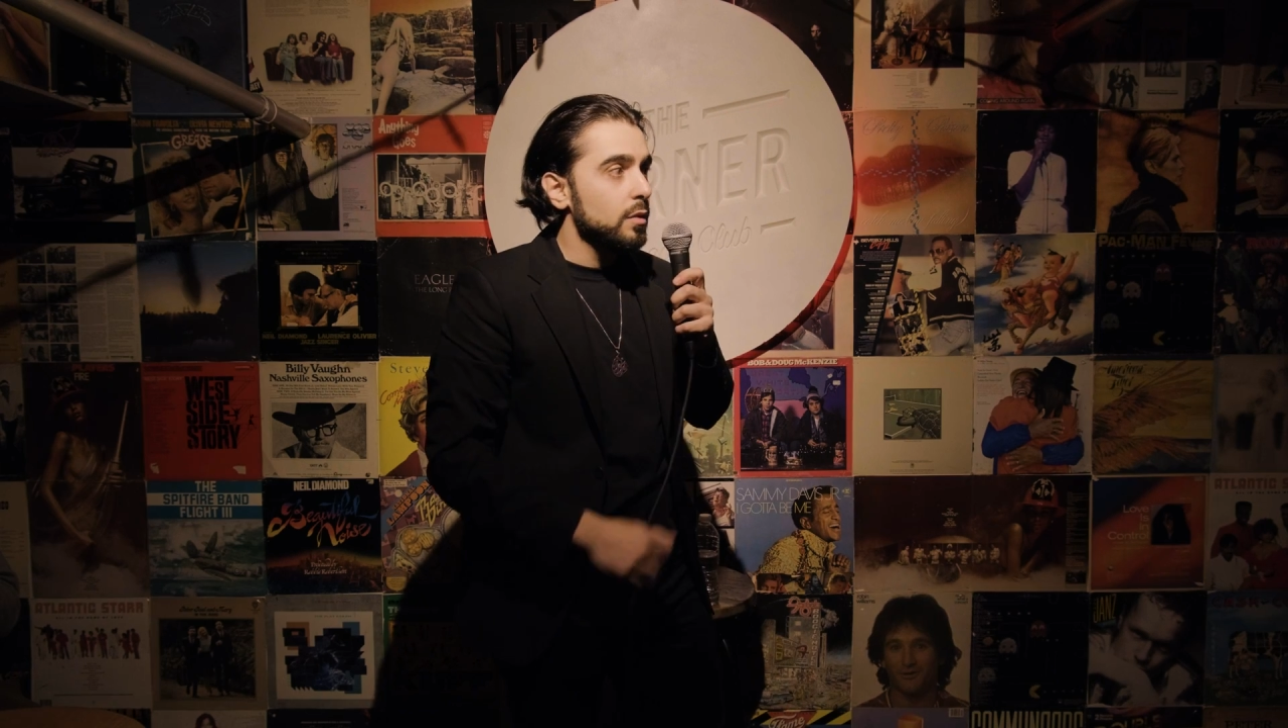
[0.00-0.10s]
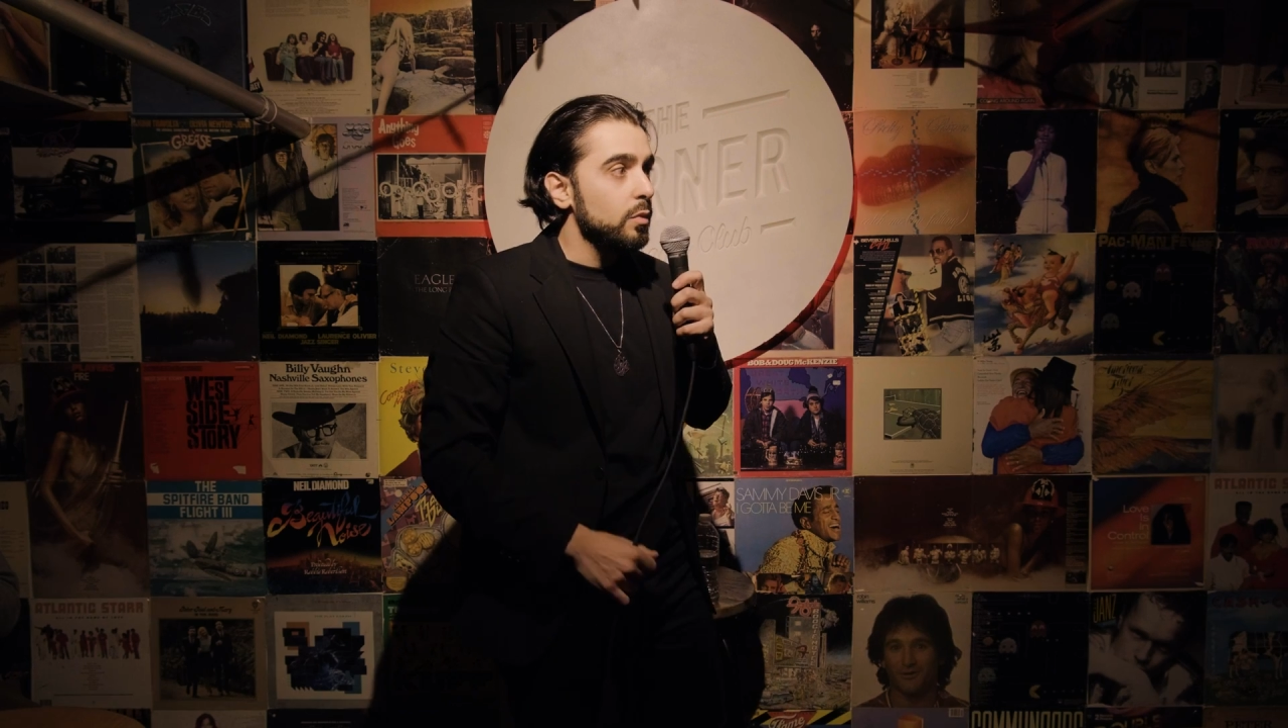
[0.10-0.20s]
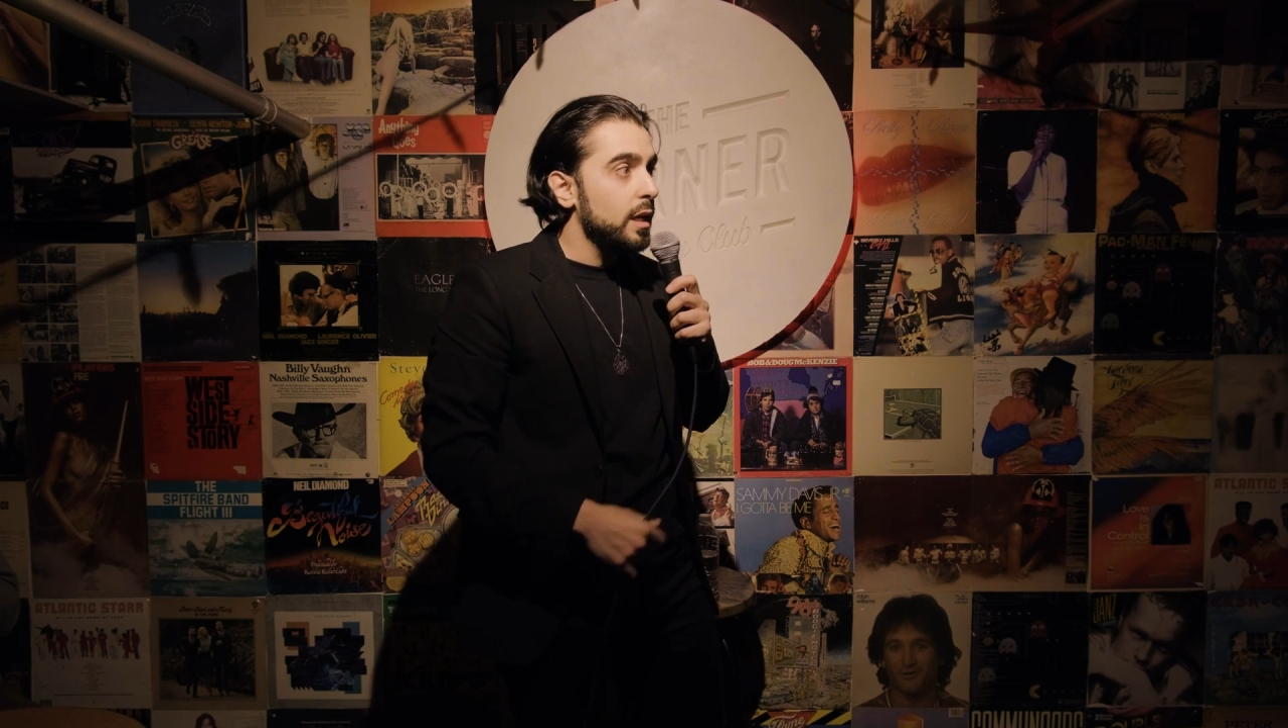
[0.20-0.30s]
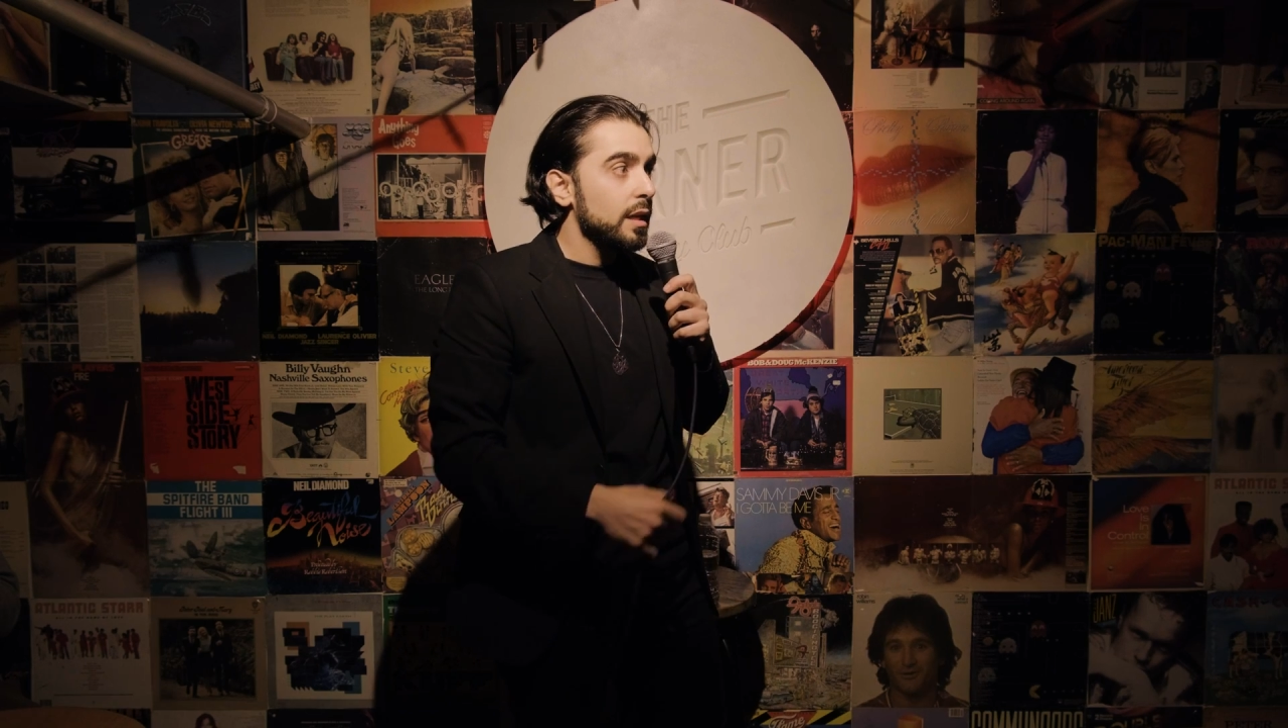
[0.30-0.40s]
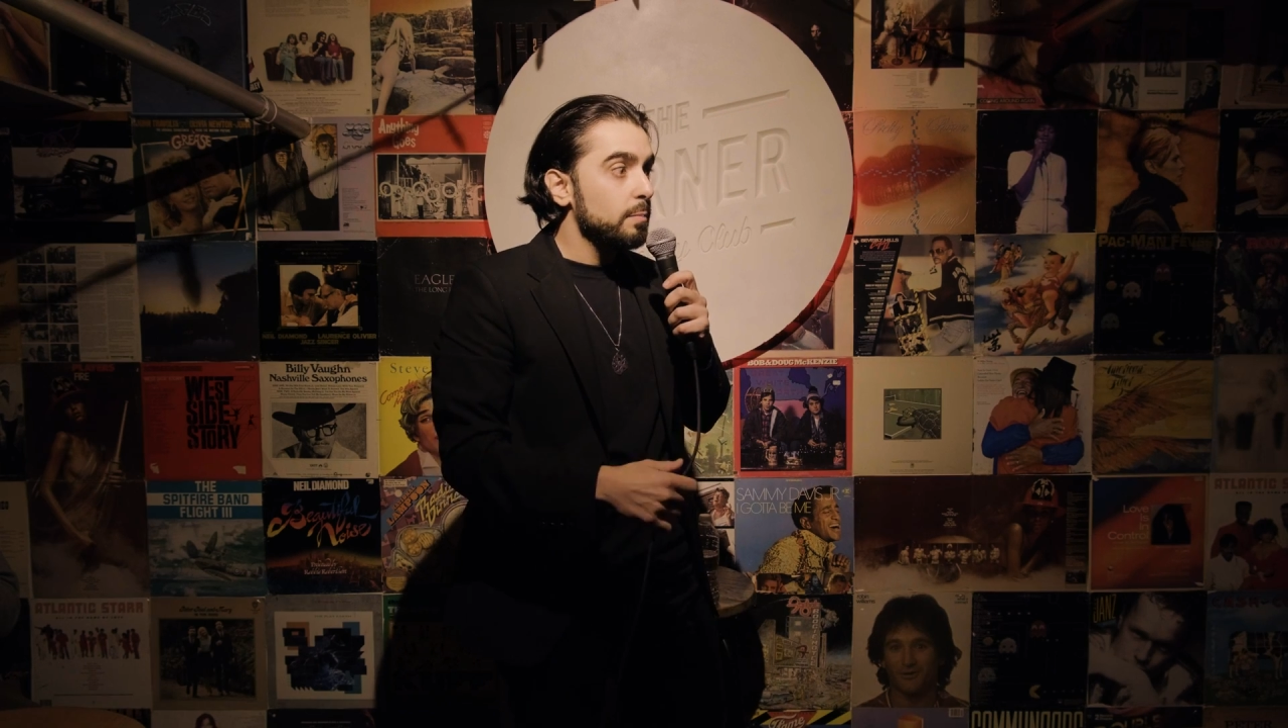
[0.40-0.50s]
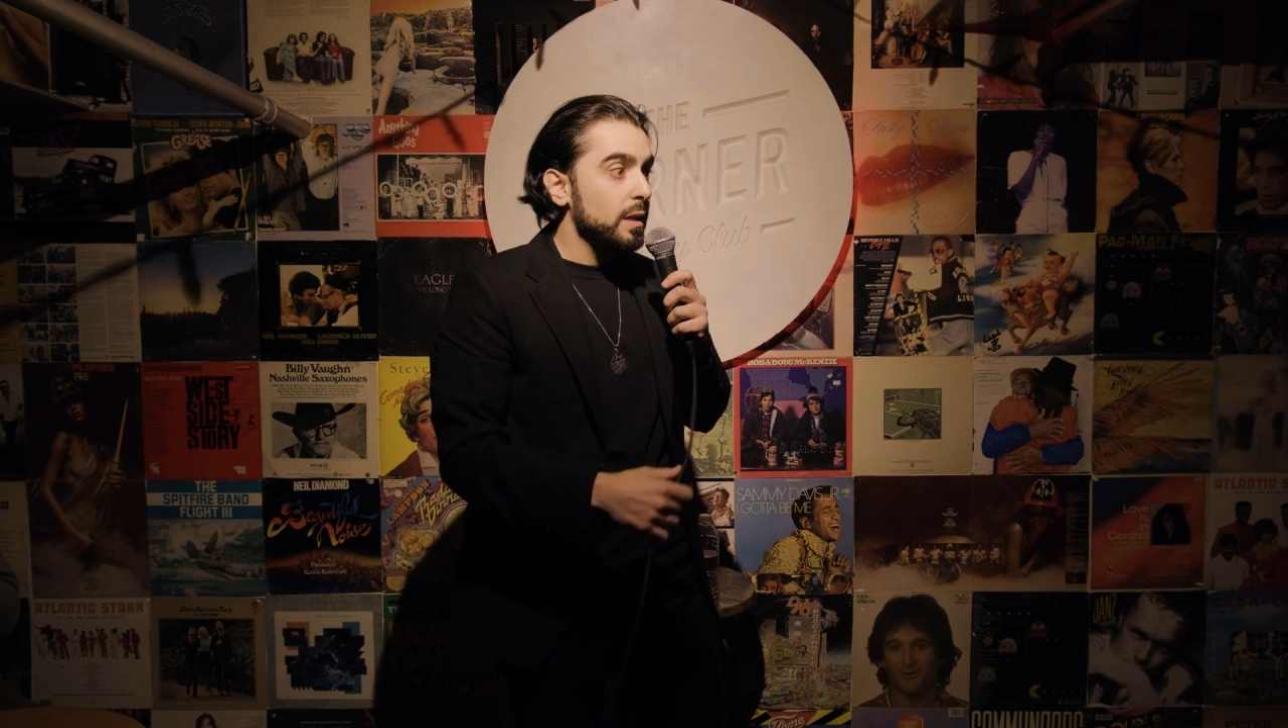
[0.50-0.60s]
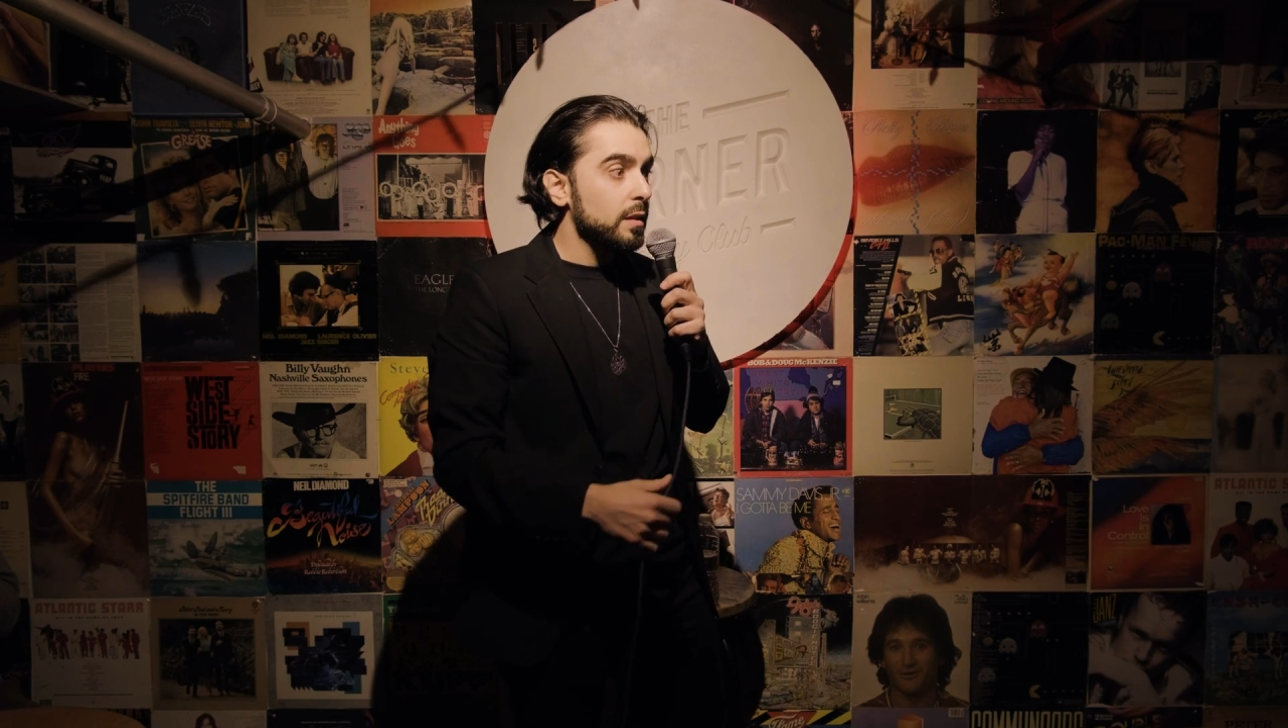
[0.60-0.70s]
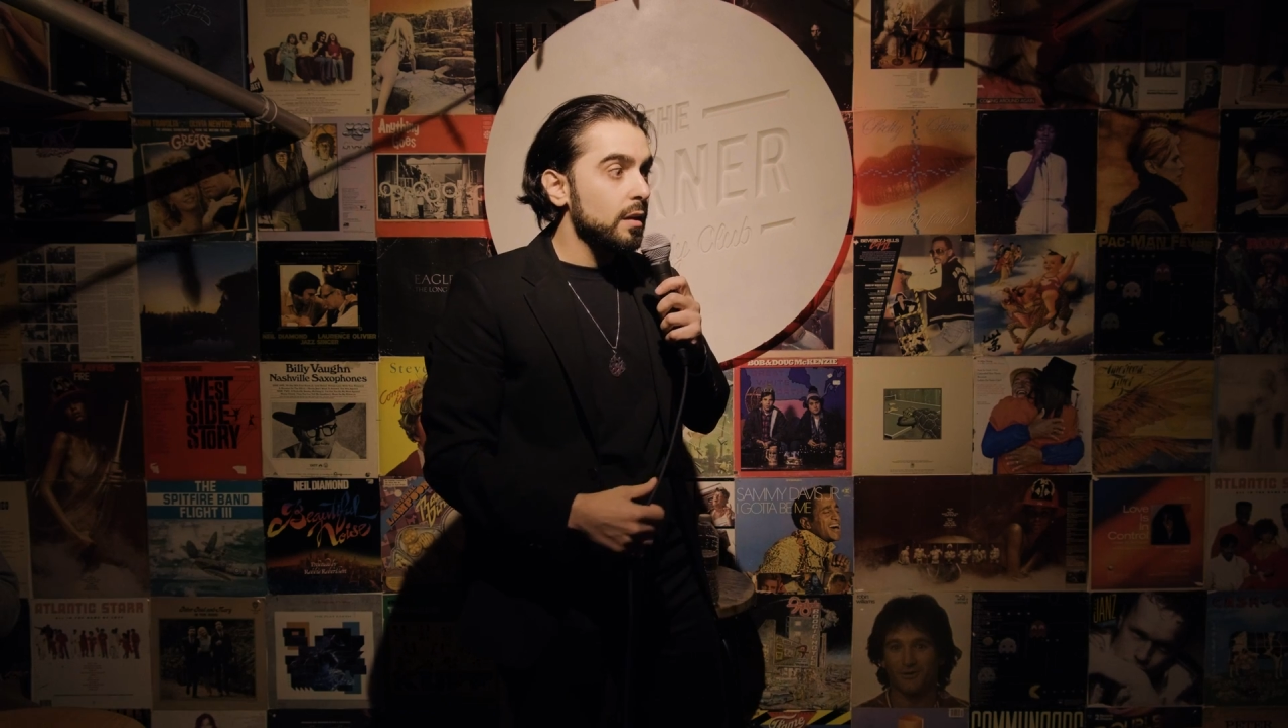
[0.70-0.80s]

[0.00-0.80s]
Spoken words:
We can't bet